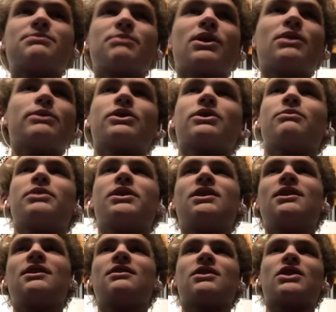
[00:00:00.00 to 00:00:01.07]
part about
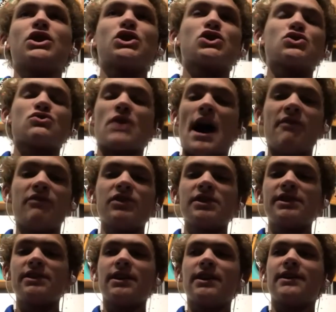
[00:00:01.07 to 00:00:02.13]
competing,
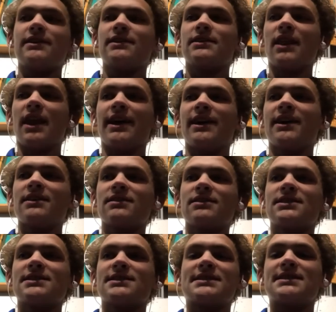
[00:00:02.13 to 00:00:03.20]
traveling and like
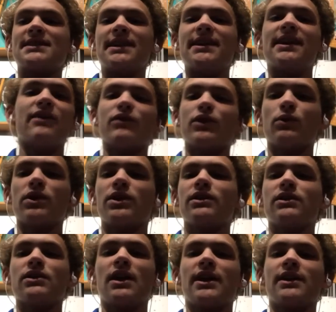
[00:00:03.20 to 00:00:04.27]
seeing everyone.
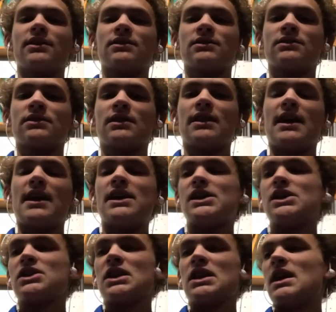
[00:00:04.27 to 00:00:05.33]
Like
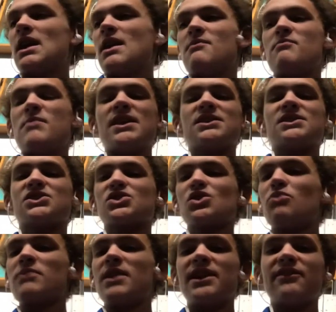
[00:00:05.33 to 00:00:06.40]
made
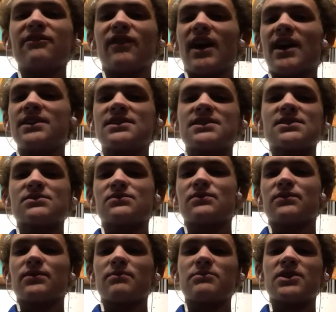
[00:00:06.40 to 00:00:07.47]
so many friends
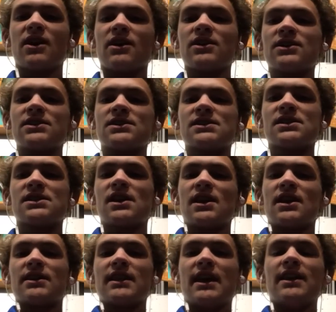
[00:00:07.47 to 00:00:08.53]
from darts
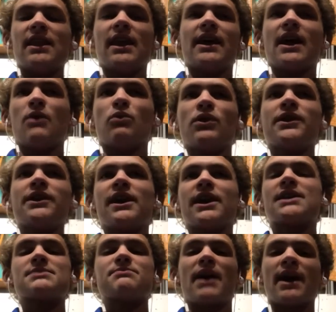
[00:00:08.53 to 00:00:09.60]
that like I wouldn't
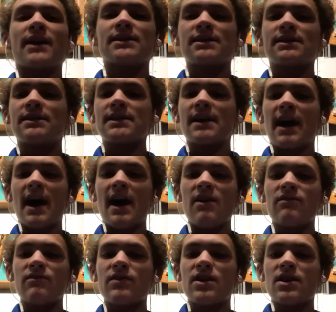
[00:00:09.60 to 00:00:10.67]
expected to
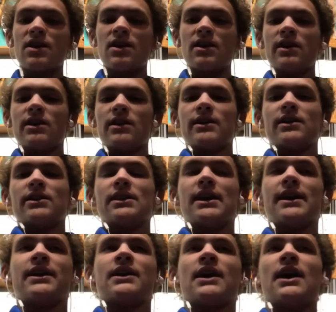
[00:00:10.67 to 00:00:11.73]
have.
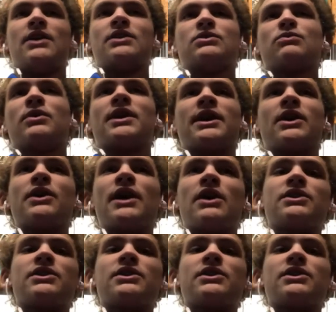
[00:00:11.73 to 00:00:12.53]
like when I go down